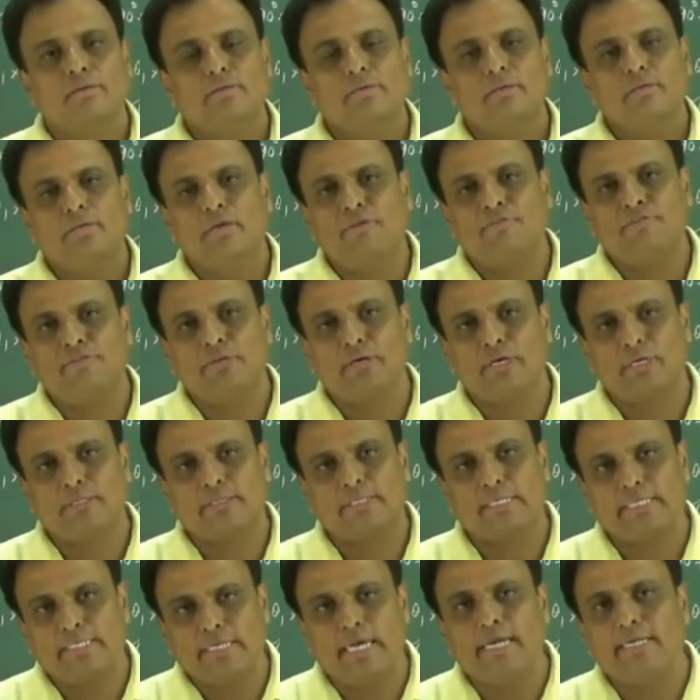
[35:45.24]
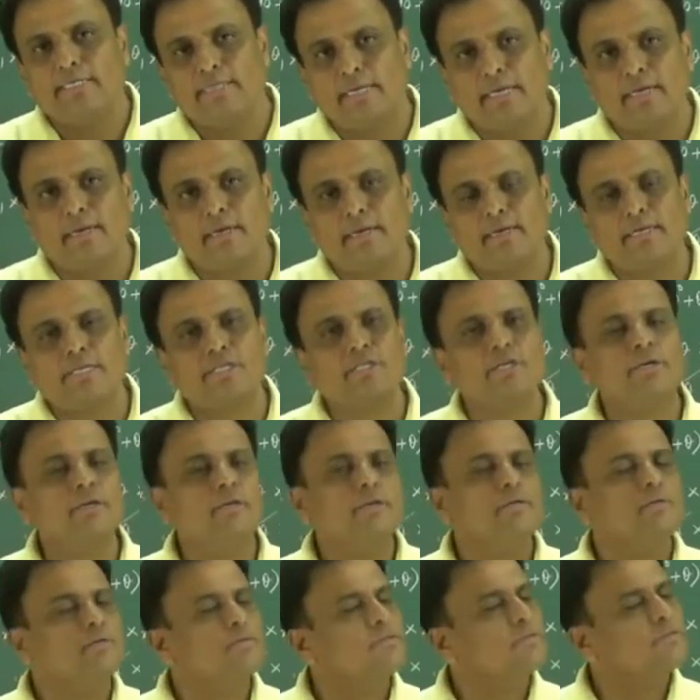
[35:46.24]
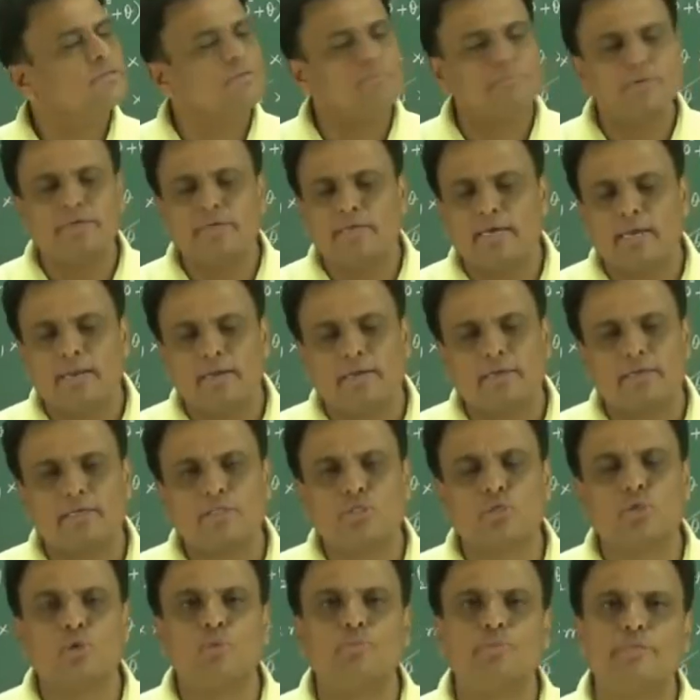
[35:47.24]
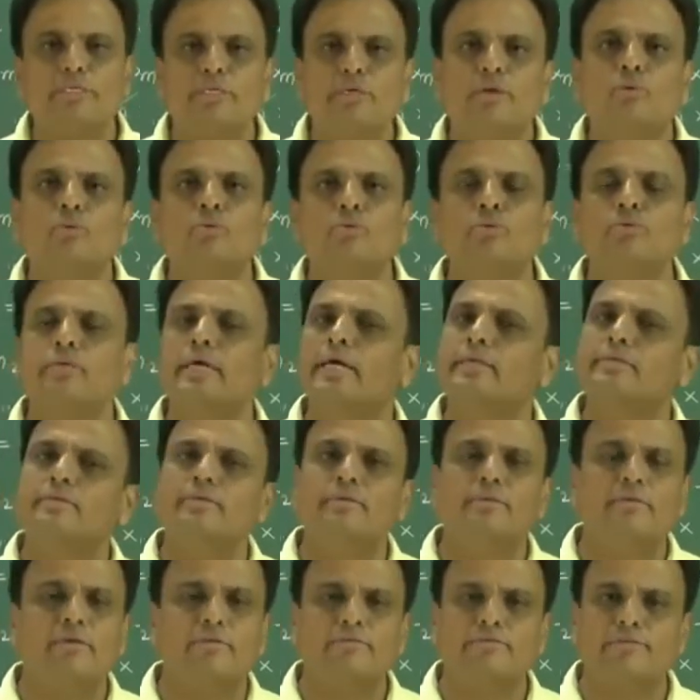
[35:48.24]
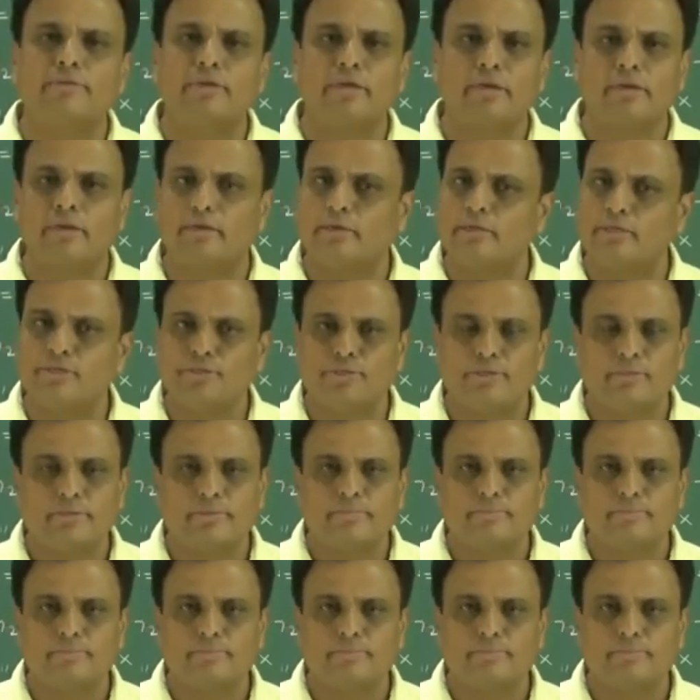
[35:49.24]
If theta is the inclination, simply directly slope is equal to tangent of inclination.